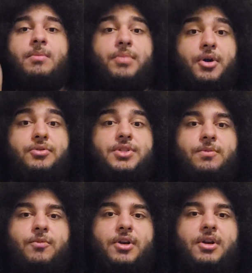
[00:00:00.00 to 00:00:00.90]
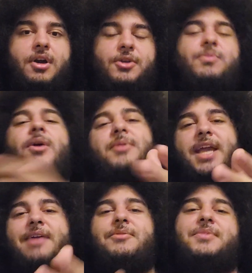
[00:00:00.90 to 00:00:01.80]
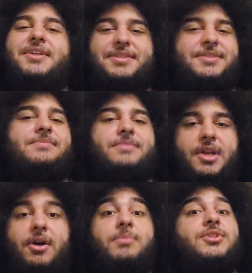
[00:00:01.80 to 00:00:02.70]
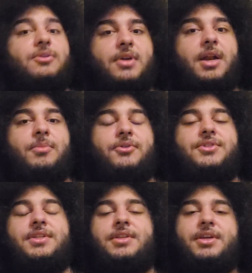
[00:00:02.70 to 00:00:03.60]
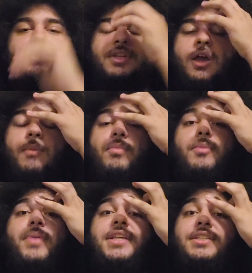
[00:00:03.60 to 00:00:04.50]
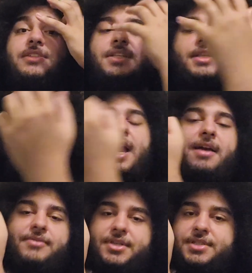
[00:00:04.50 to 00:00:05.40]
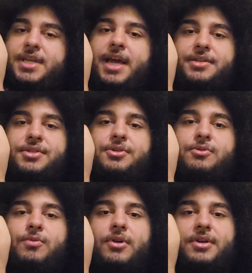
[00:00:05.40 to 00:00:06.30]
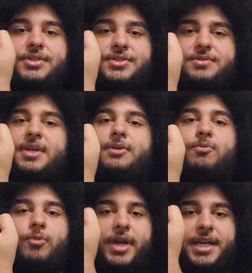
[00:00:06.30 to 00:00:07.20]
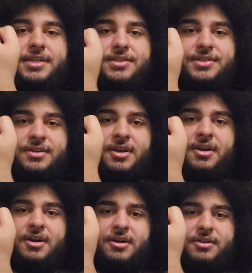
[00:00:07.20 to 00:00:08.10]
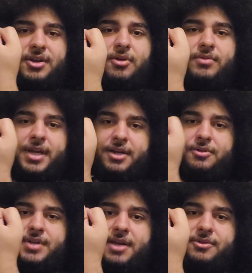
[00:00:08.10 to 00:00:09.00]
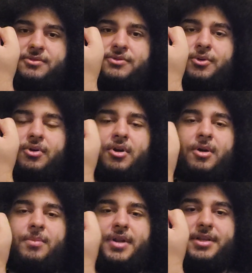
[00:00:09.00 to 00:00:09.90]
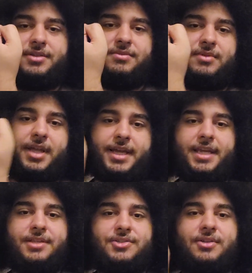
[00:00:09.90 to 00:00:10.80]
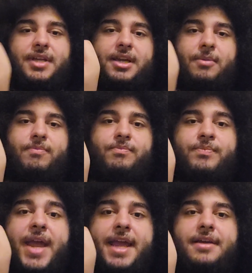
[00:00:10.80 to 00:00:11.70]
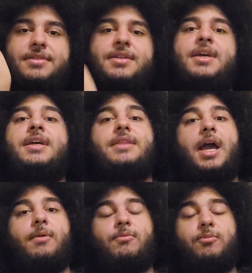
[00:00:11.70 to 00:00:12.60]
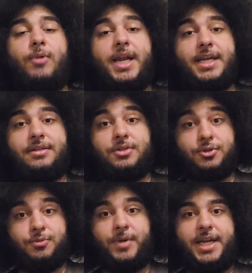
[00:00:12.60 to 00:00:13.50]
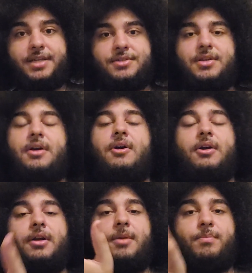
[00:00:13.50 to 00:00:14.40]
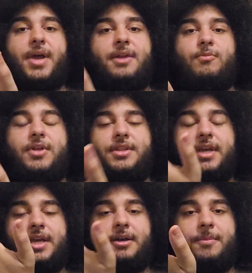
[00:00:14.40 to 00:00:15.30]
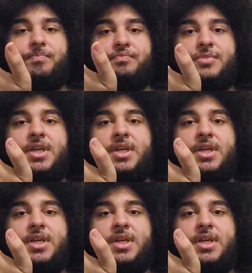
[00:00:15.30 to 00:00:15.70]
post and whatnot, you probably haven't, because I'm still kind of posting things, but basically they have this tattoo where it's rings, that go down their forearm, and ends on a band. Those rings are embedded with a